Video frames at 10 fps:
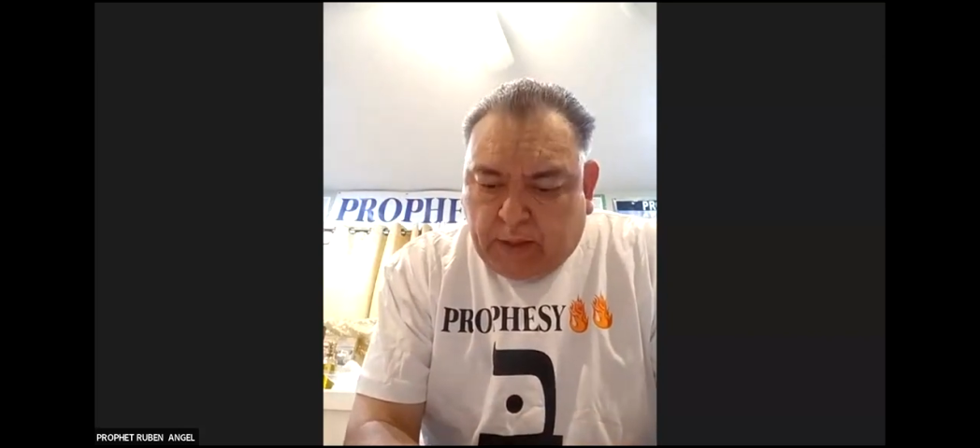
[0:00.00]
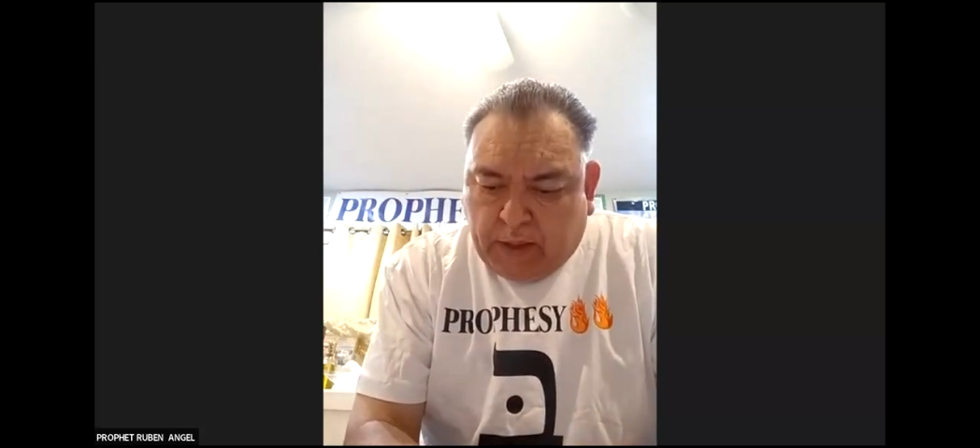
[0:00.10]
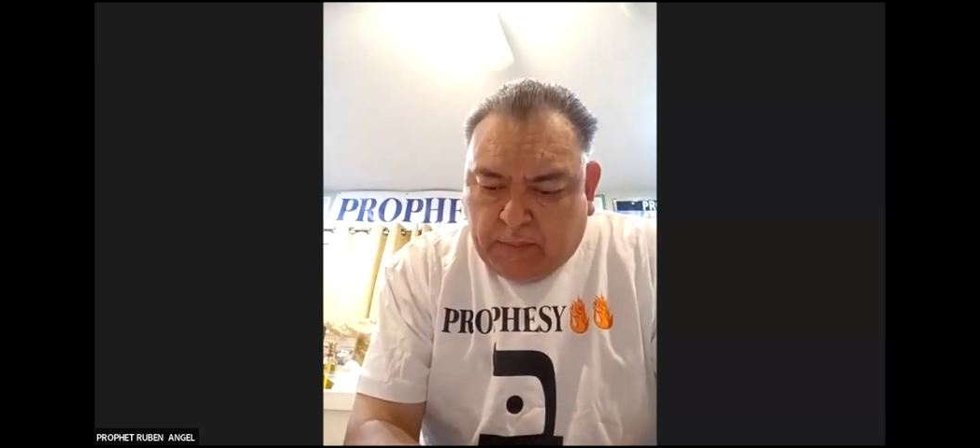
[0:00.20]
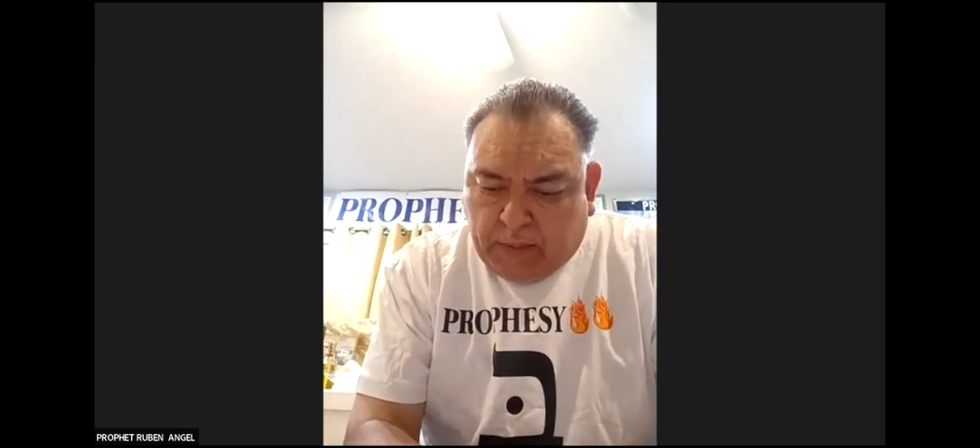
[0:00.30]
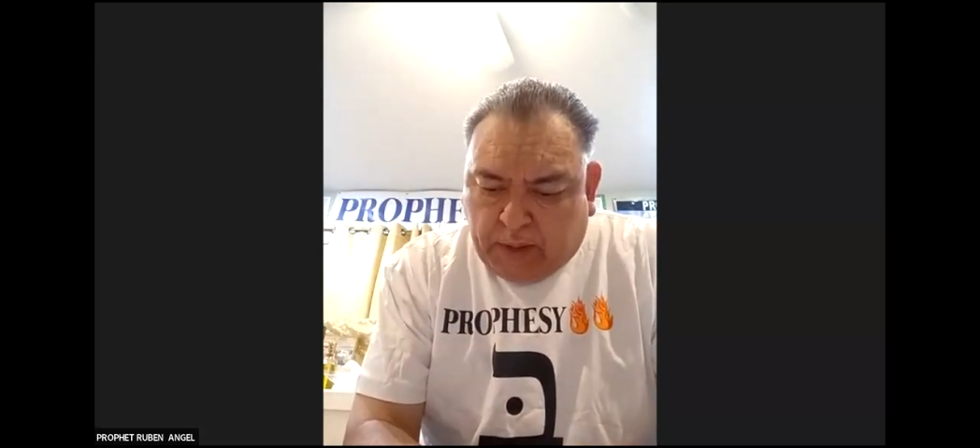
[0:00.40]

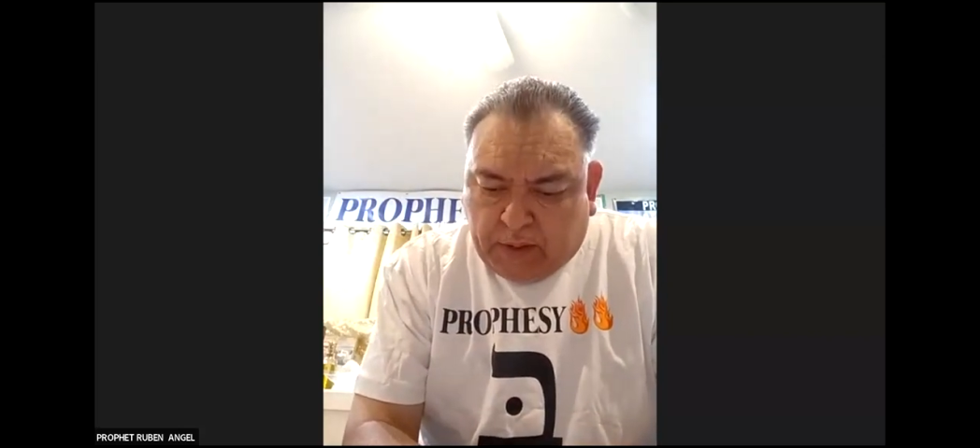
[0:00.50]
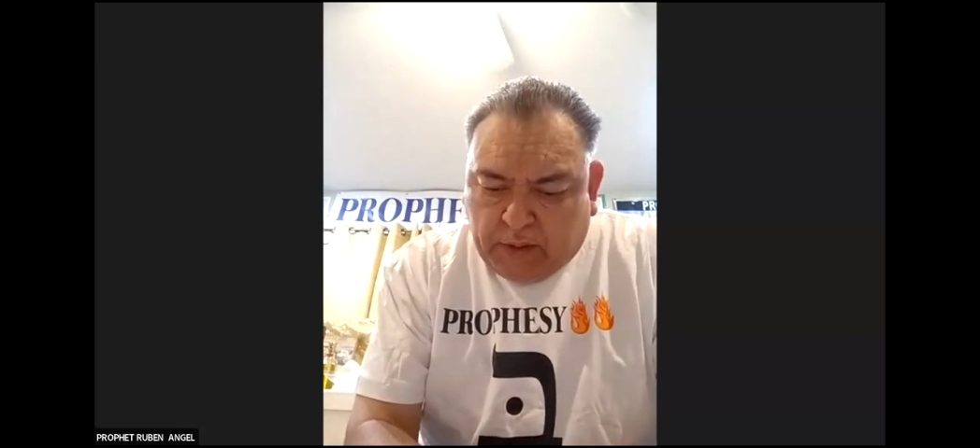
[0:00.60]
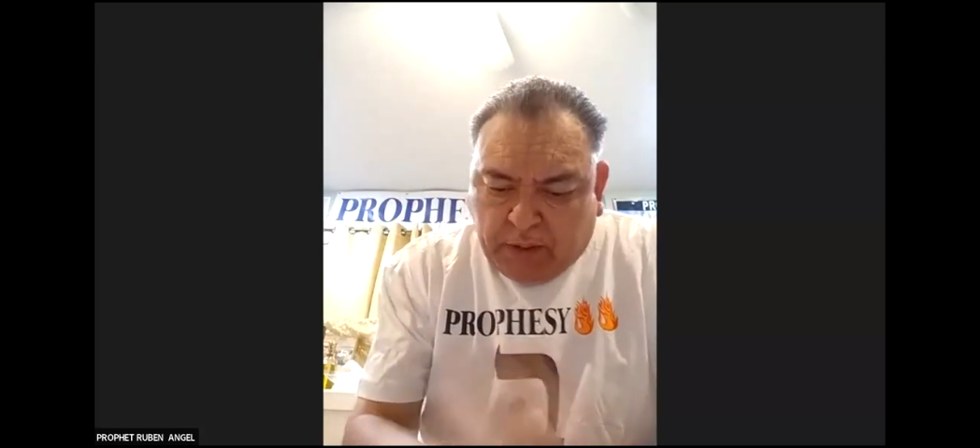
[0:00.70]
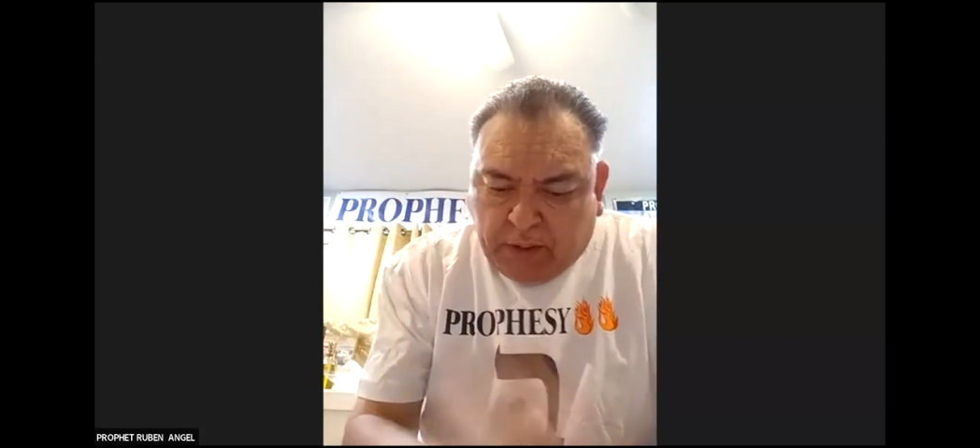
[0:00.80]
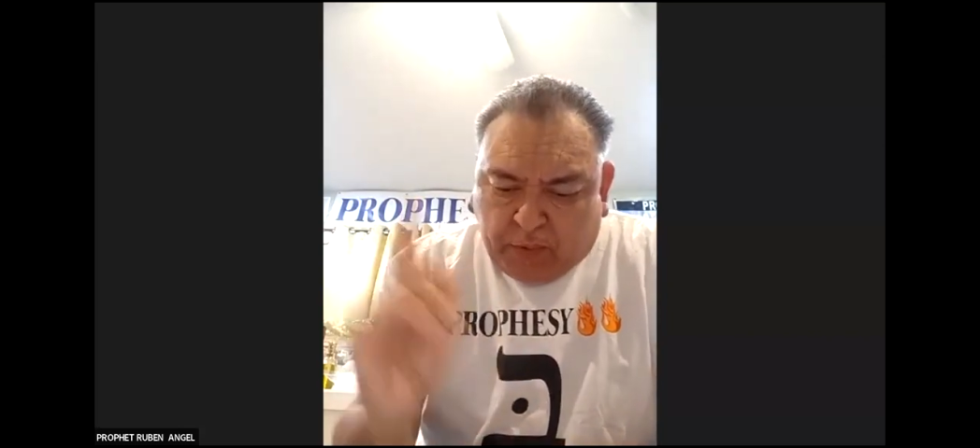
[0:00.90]
amen.
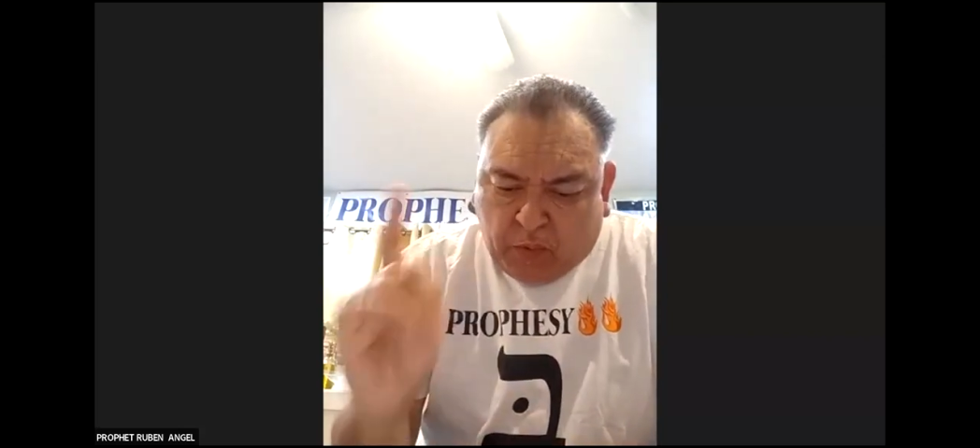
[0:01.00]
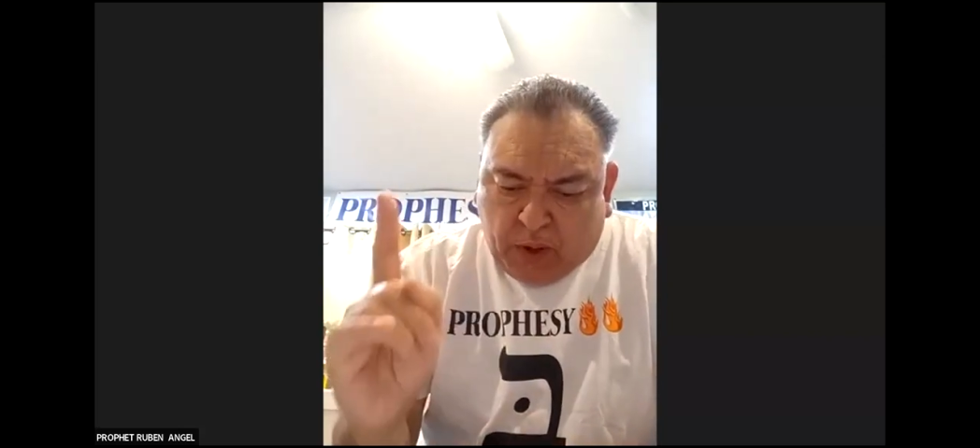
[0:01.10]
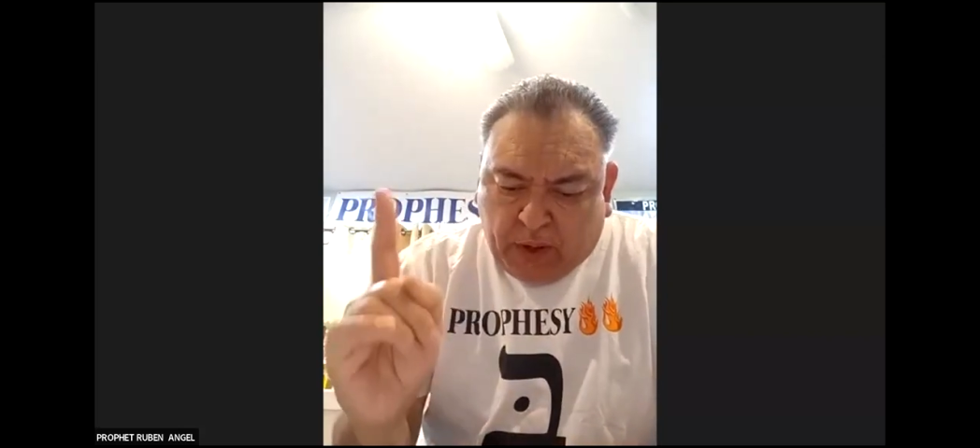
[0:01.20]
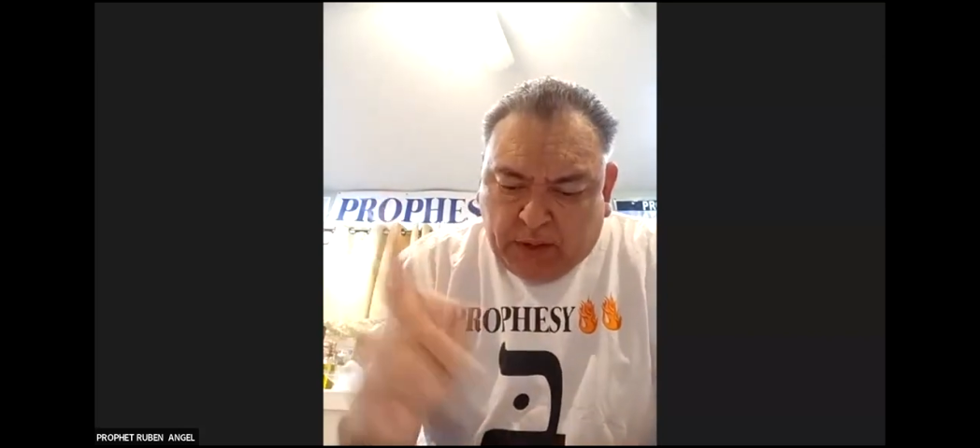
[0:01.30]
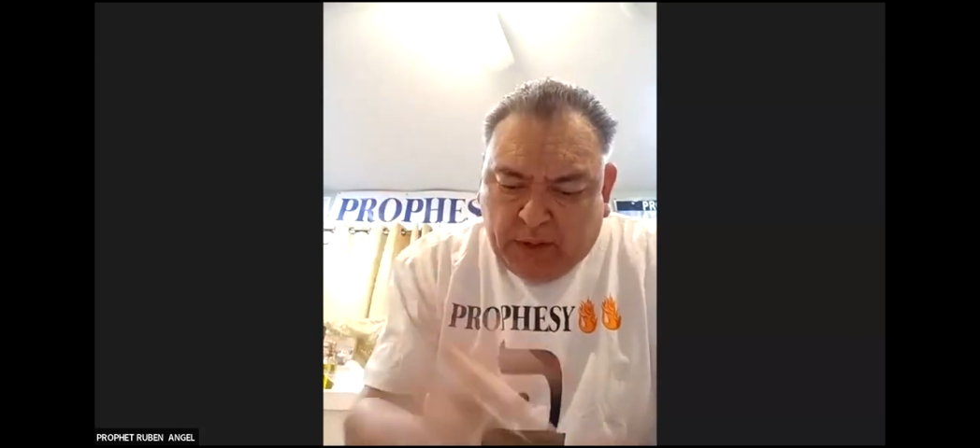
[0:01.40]
Number
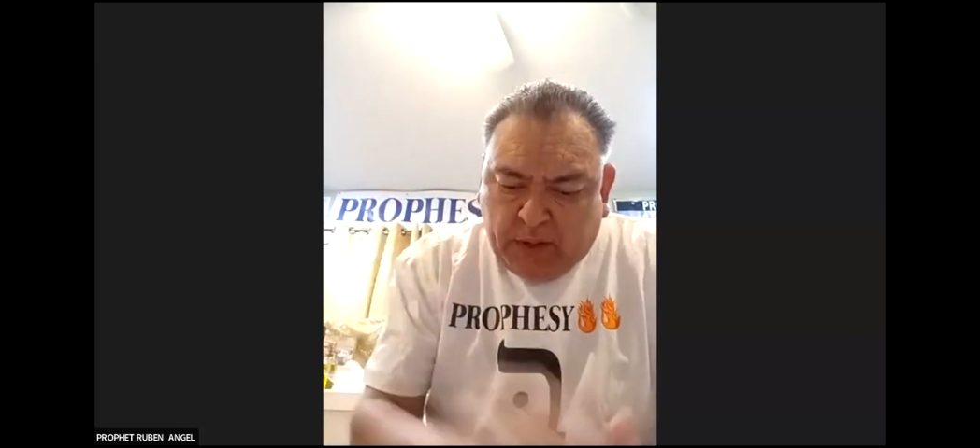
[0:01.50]
one.